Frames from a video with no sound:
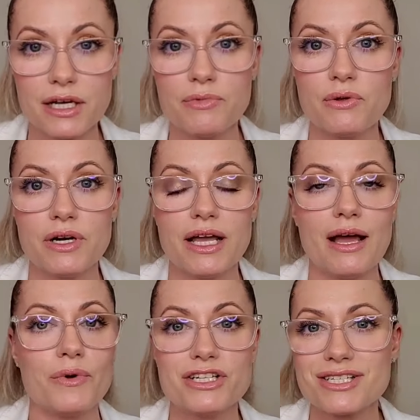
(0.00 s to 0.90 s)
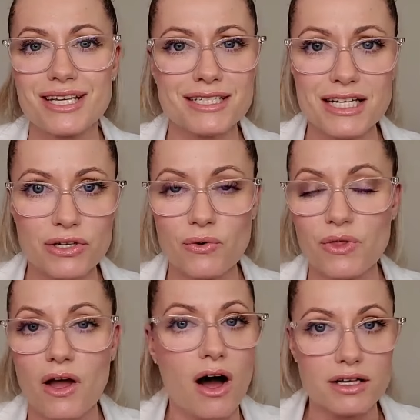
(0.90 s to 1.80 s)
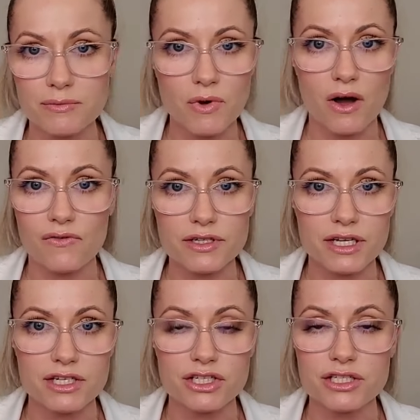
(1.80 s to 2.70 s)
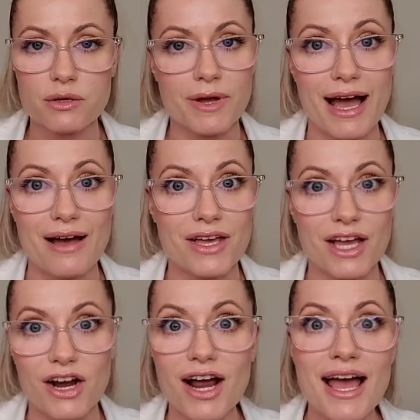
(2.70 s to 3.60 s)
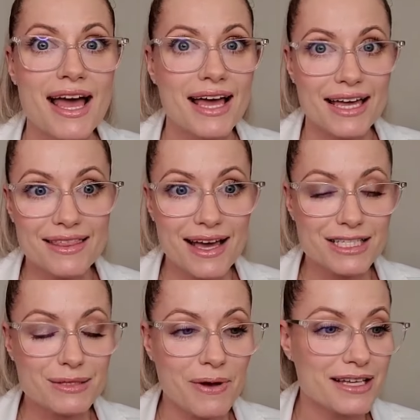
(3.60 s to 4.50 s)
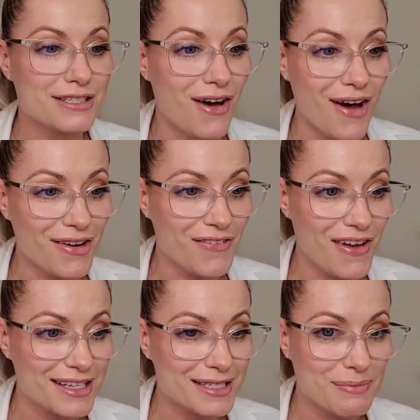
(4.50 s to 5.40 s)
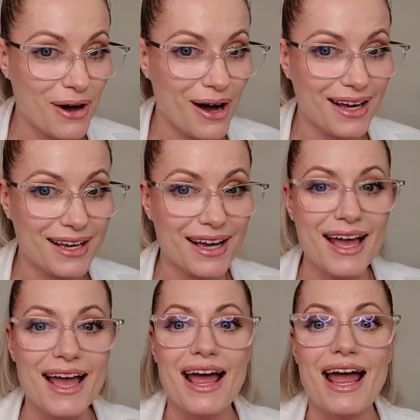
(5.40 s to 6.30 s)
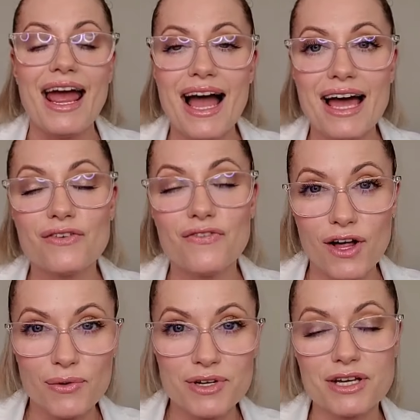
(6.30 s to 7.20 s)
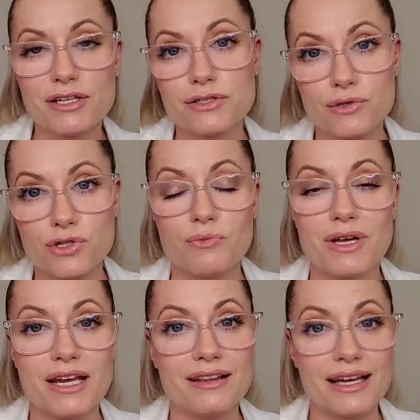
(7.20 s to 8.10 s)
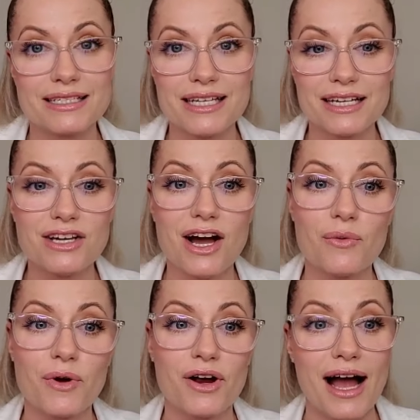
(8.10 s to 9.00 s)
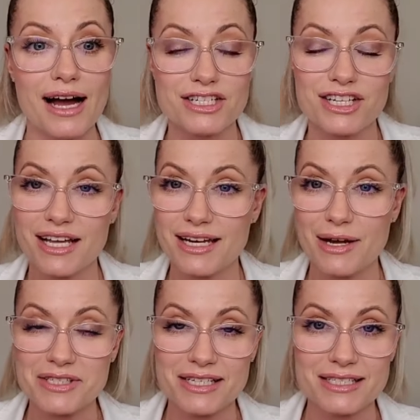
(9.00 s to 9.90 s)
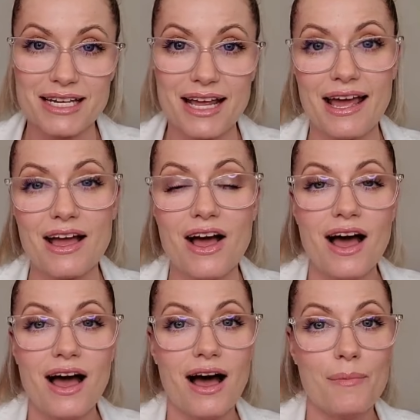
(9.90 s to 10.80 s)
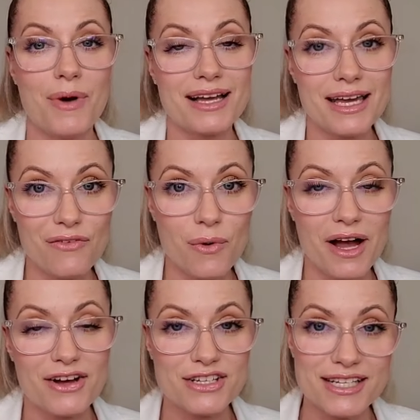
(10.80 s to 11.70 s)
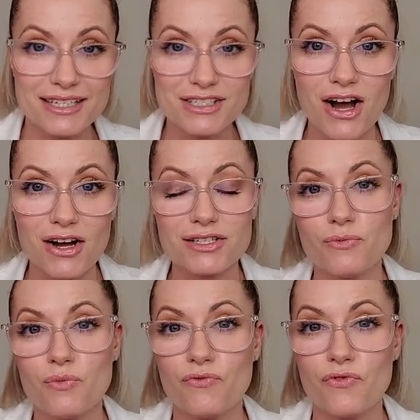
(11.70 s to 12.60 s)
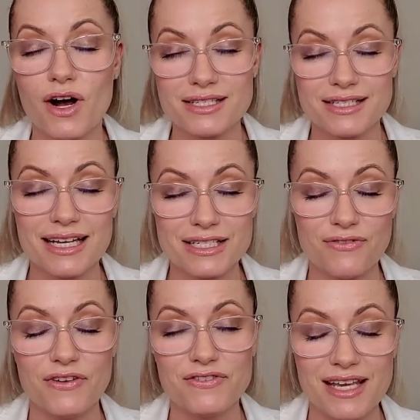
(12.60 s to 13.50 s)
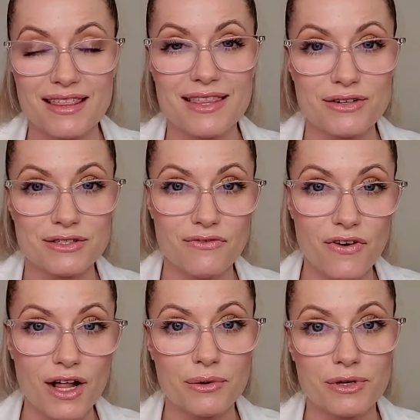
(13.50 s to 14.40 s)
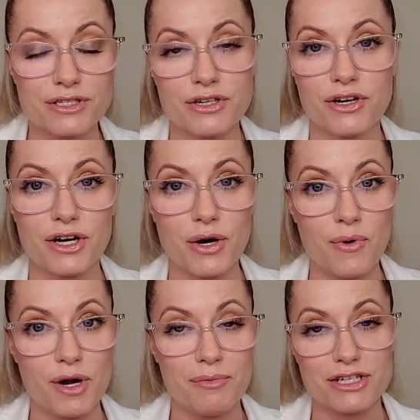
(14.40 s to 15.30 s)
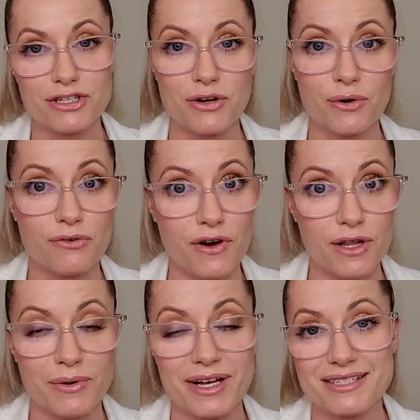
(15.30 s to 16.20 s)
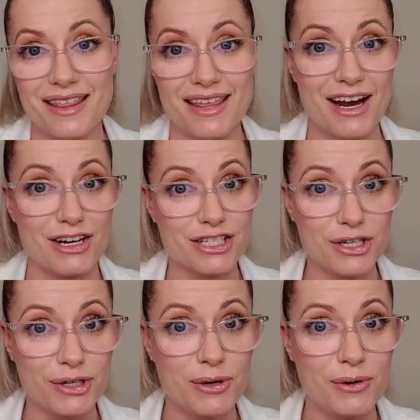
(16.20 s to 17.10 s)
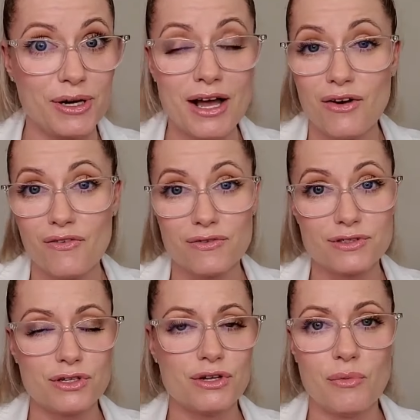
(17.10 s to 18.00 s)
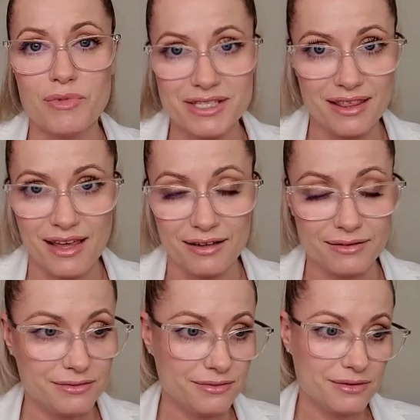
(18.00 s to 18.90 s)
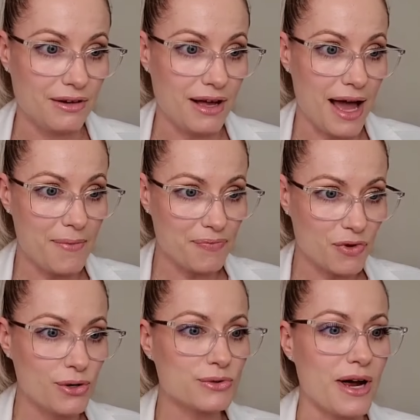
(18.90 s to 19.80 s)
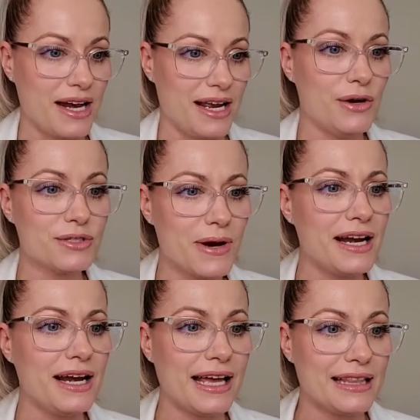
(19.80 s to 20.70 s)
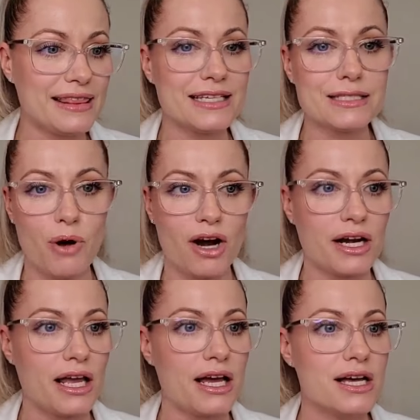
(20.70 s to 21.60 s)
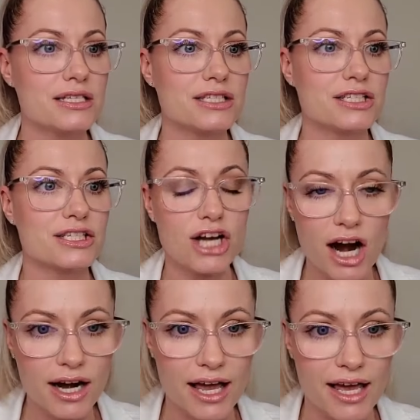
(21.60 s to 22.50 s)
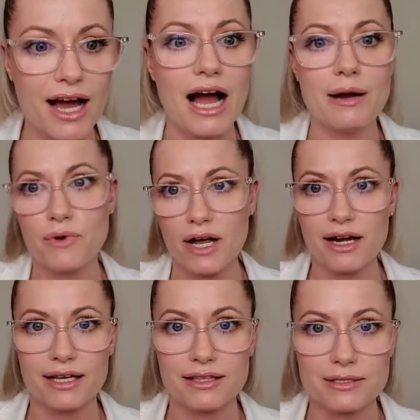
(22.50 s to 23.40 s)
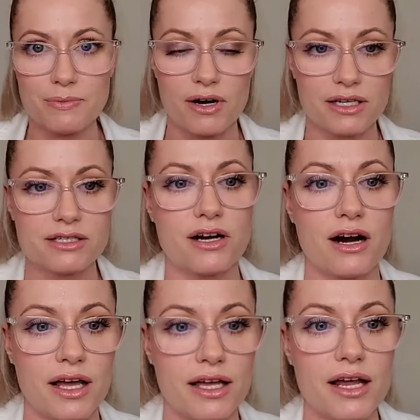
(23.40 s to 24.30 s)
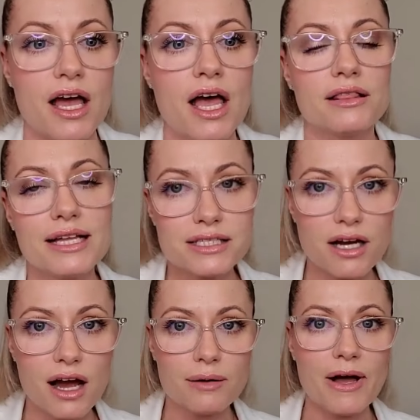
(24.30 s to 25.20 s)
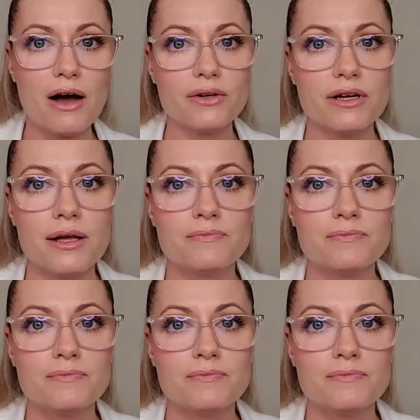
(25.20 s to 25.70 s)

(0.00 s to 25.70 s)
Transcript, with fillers: community, and we just continue the awesome conversations that we have here in that space on Facebook. And follow us on social media like TikTok. We are actually announcing today um, a giveaway on TikTok for us to get to 15,000 followers. So you're gonna wanna make sure you're following us there too, so you don't miss a thing. Okay, who's ready? Who's ready to get this party started? I'm ready to get this party started. Let's talk about